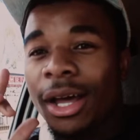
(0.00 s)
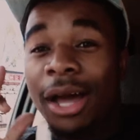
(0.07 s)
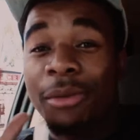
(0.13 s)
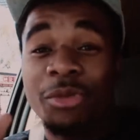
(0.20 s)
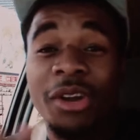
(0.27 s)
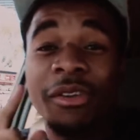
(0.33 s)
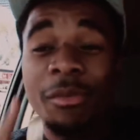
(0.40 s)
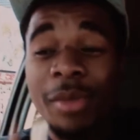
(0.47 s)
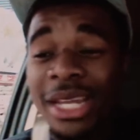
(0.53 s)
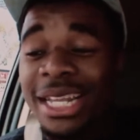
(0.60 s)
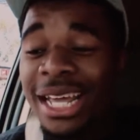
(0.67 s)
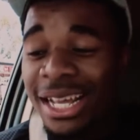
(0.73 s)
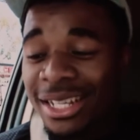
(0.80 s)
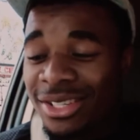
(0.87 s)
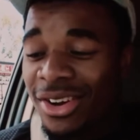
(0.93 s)
I'm driving
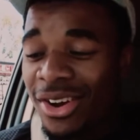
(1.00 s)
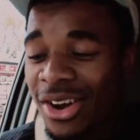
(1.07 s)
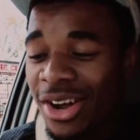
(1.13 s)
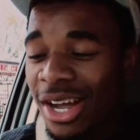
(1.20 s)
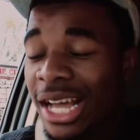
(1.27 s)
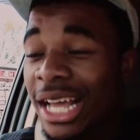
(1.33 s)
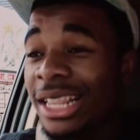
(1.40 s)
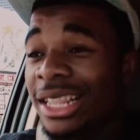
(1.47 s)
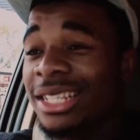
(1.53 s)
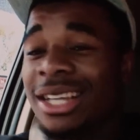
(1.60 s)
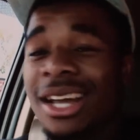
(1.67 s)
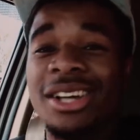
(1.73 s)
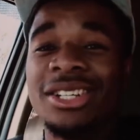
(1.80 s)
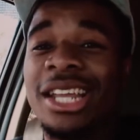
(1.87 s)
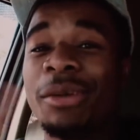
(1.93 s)
my dad's car.
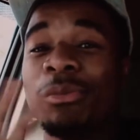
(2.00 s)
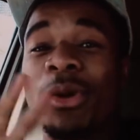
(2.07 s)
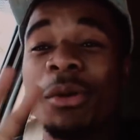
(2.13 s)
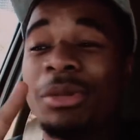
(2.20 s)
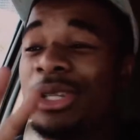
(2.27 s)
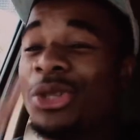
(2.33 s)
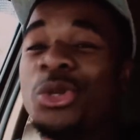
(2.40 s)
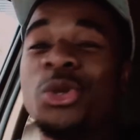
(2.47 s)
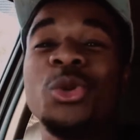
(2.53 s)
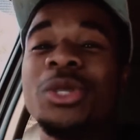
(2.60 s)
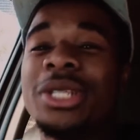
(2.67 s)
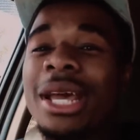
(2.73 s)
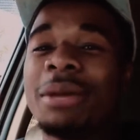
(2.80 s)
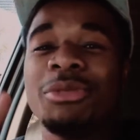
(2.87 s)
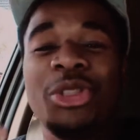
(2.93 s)
This guy's like probably
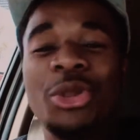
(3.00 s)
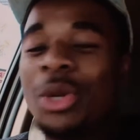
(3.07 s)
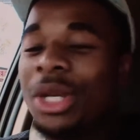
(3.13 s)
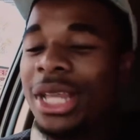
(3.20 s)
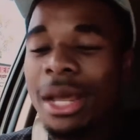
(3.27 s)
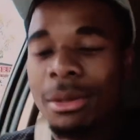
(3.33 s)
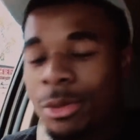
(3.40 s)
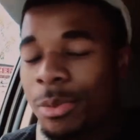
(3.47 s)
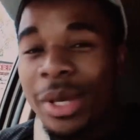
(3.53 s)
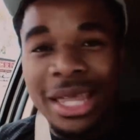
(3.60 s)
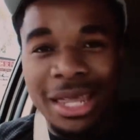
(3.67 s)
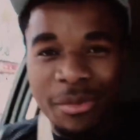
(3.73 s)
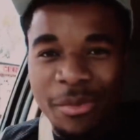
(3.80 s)
two times, three times bigger